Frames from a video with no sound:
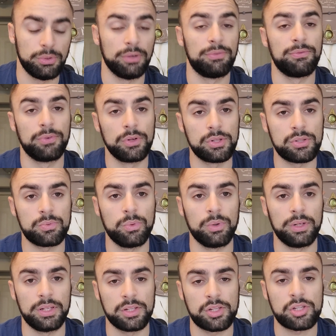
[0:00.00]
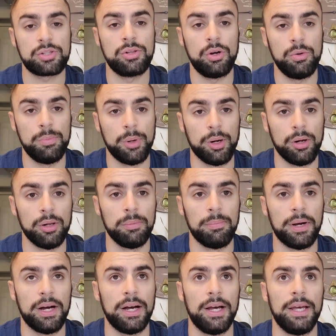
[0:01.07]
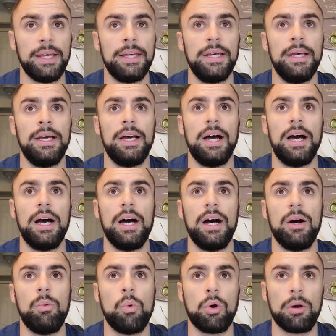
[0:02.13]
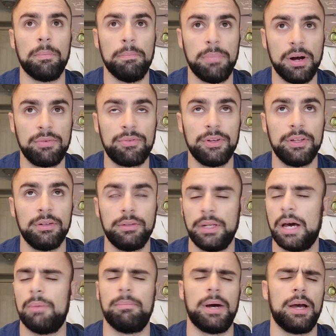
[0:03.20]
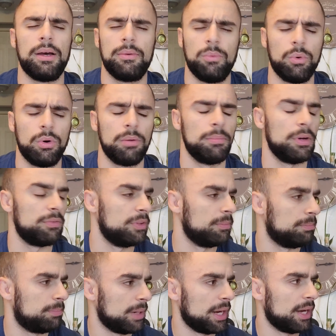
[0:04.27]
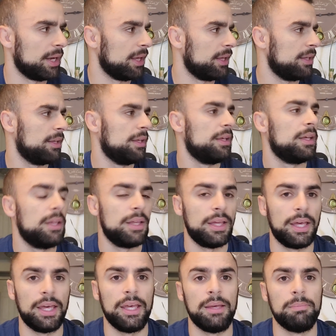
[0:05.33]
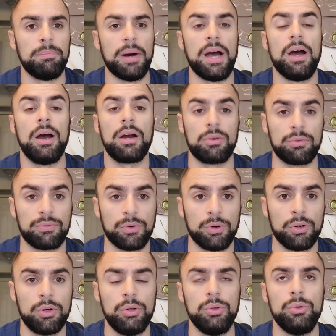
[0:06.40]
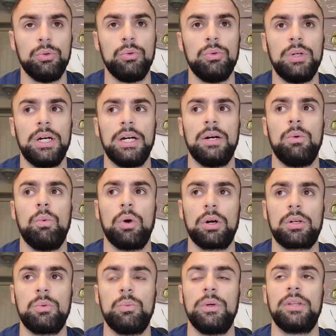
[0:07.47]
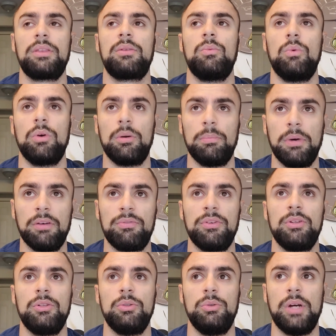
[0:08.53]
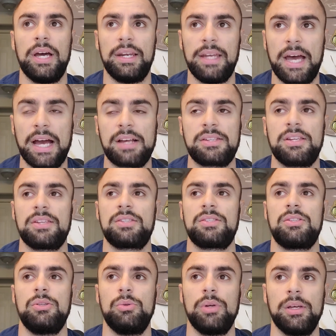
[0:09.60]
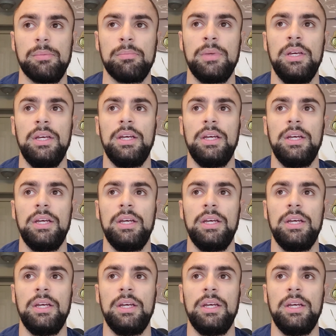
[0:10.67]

The first one is Snowball by Warren Buffett, not by Warren Buffett, by a biographer who worked with Warren Buffett, who had access to him